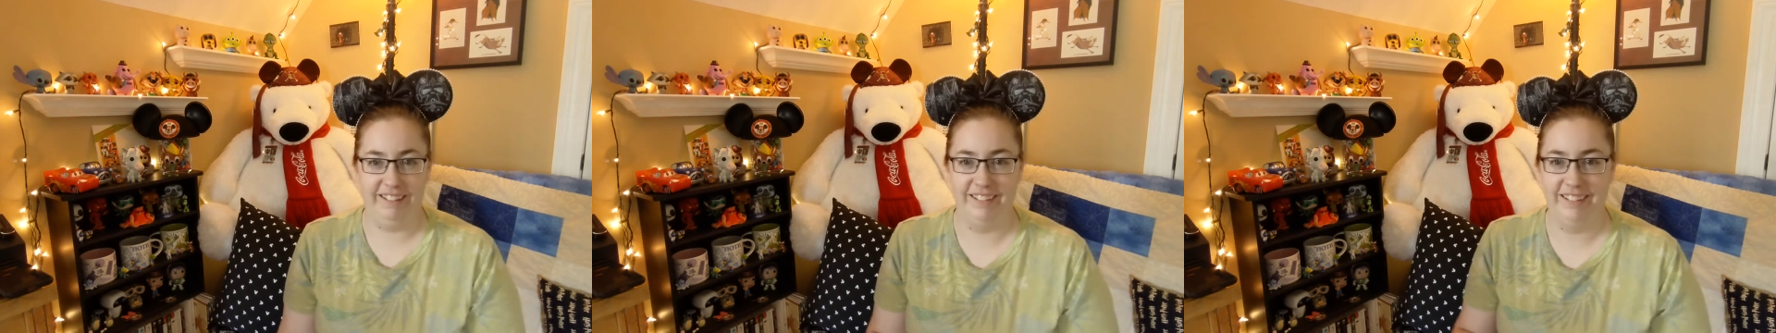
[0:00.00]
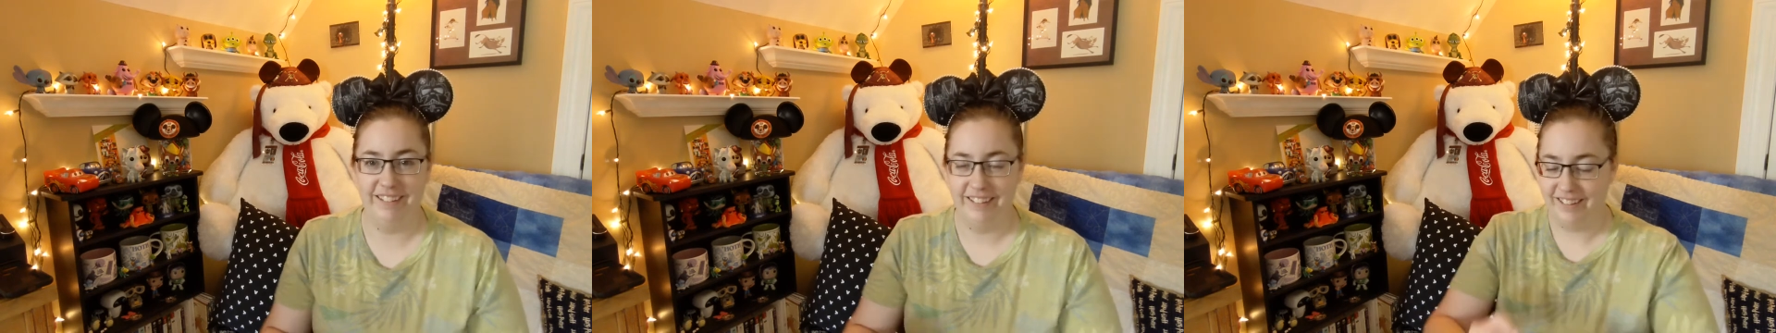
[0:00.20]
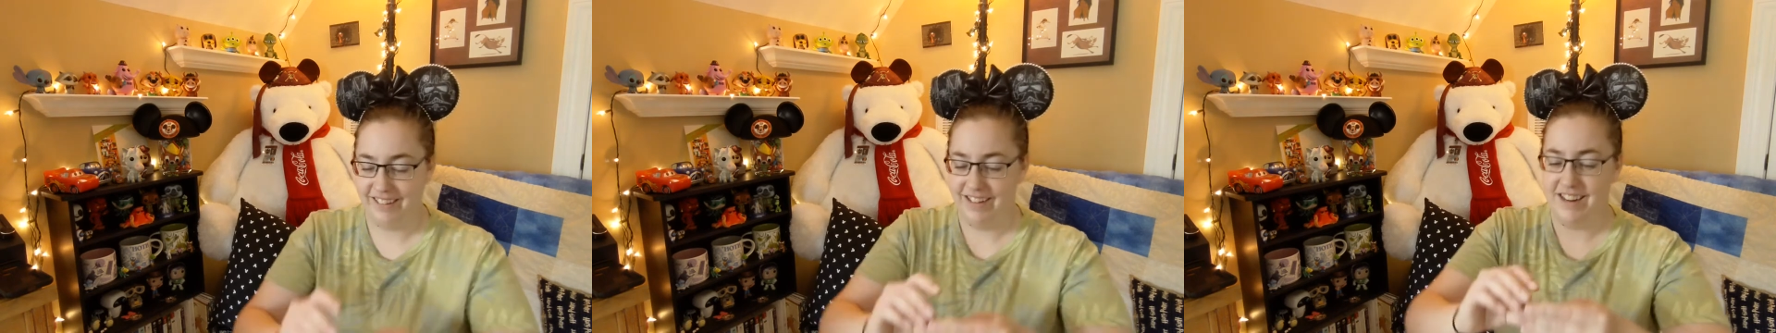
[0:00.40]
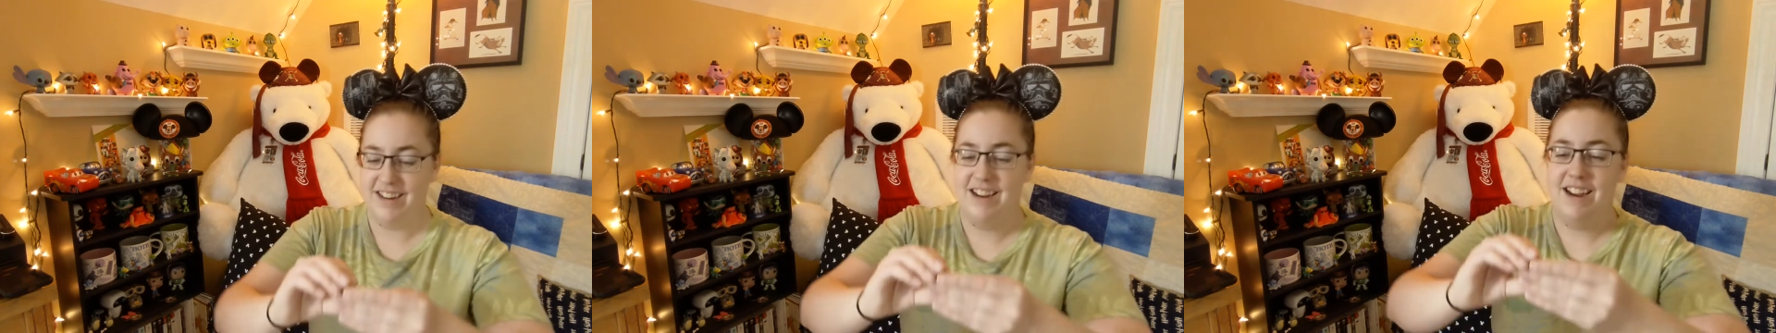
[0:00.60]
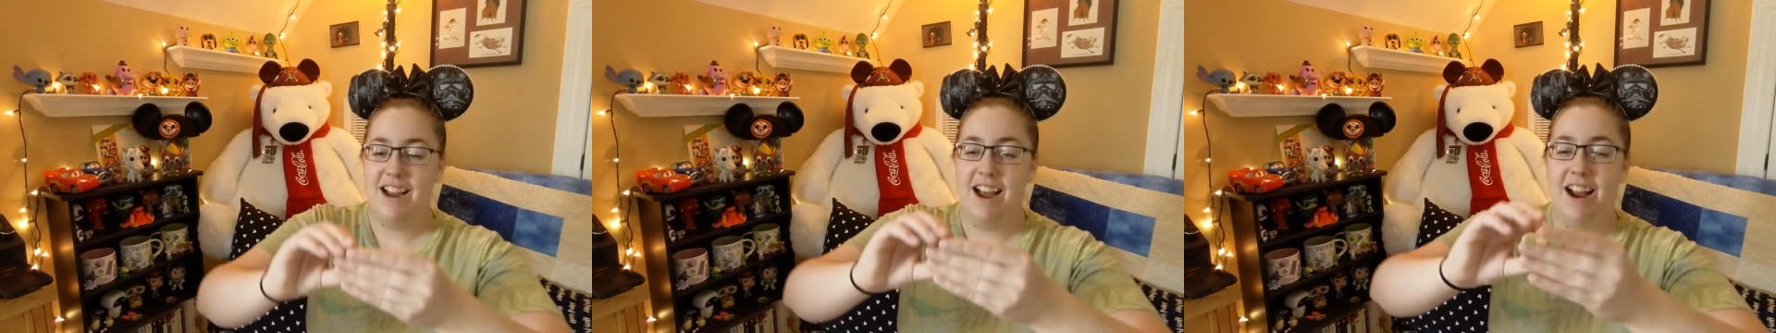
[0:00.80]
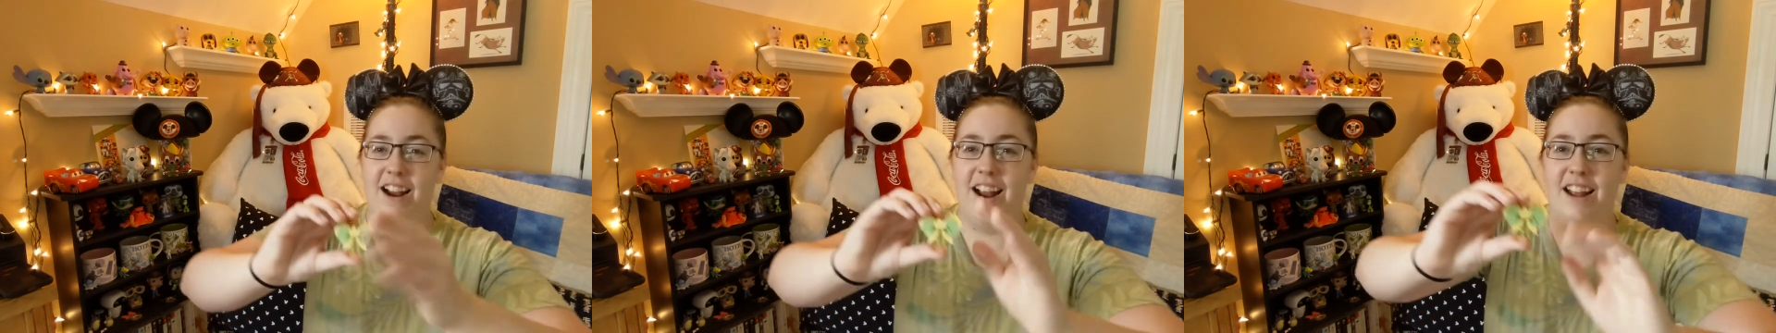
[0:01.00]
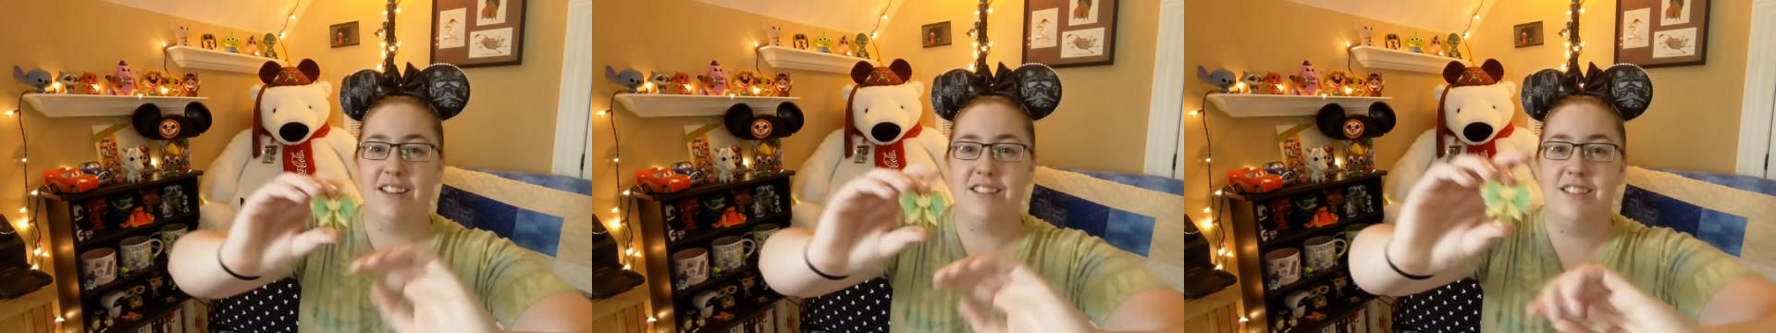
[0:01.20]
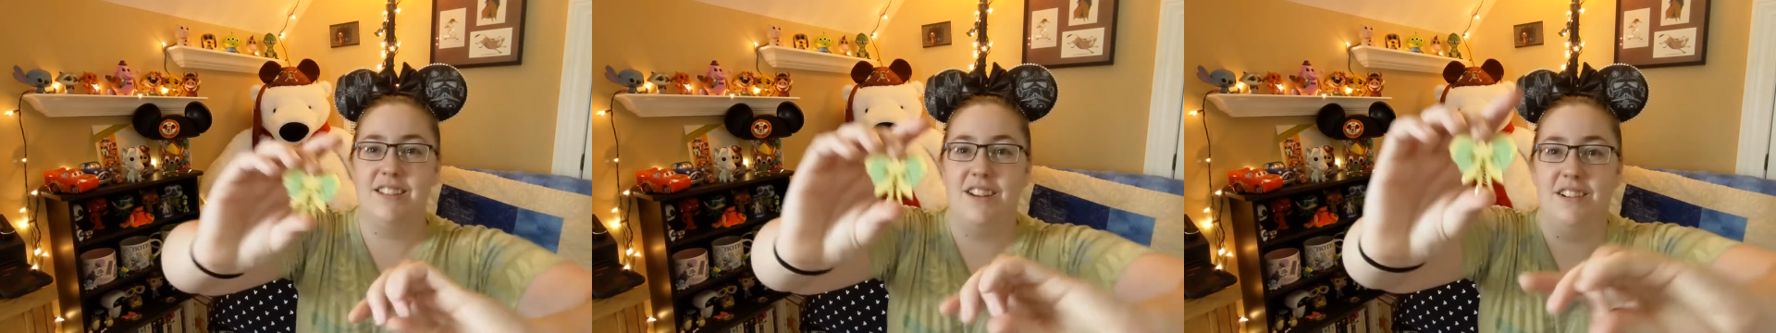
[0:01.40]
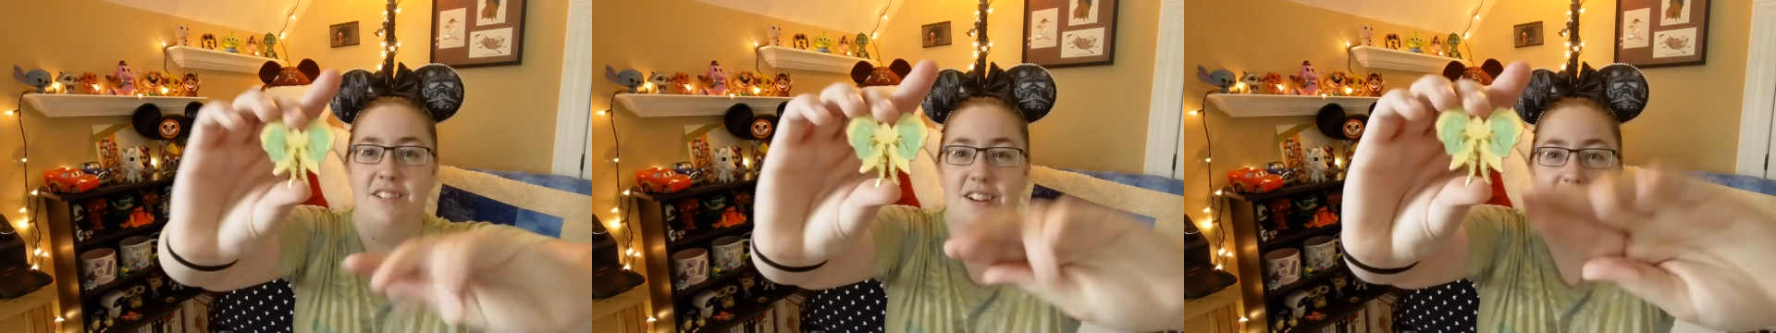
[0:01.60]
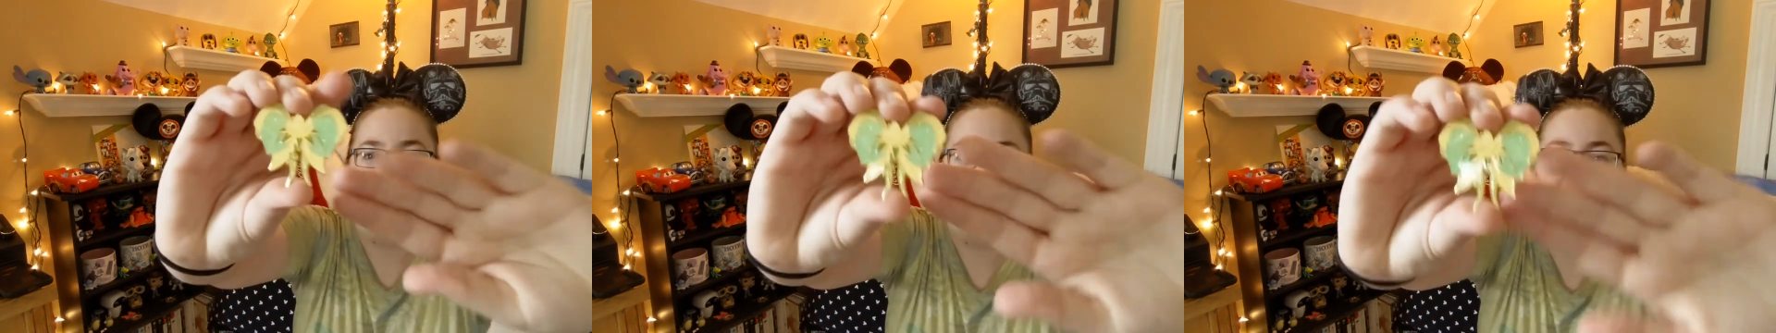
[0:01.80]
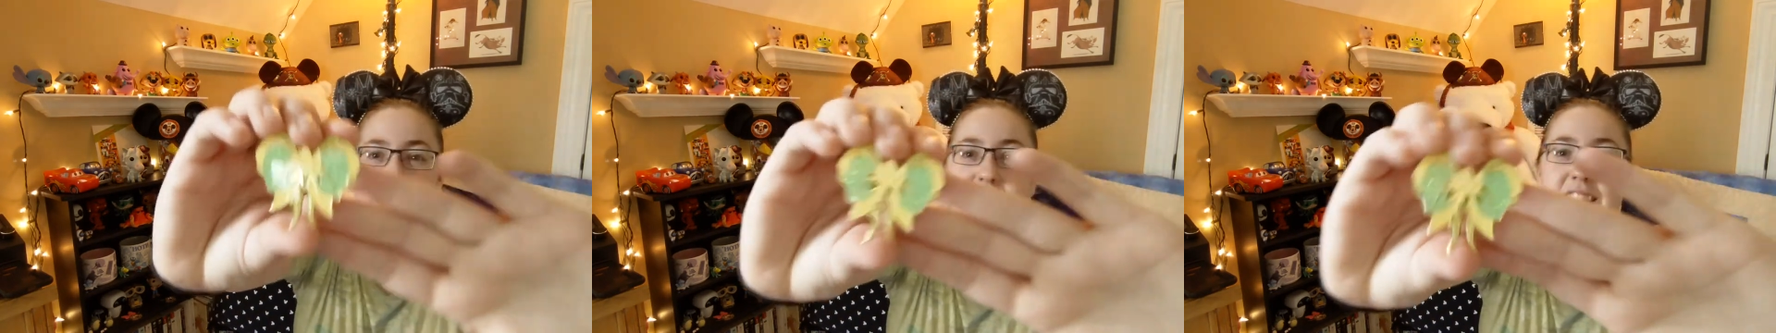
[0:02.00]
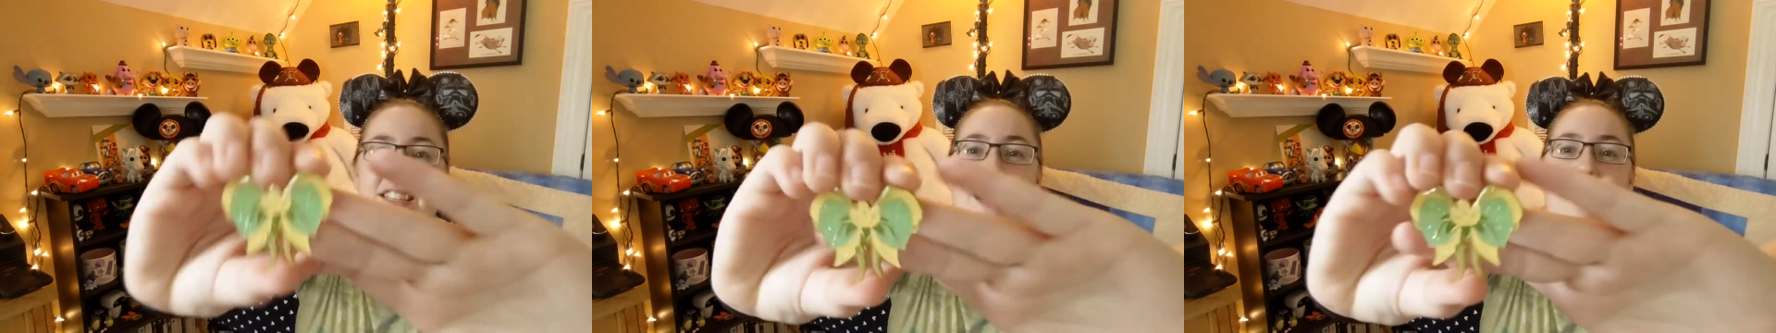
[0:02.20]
All right, so next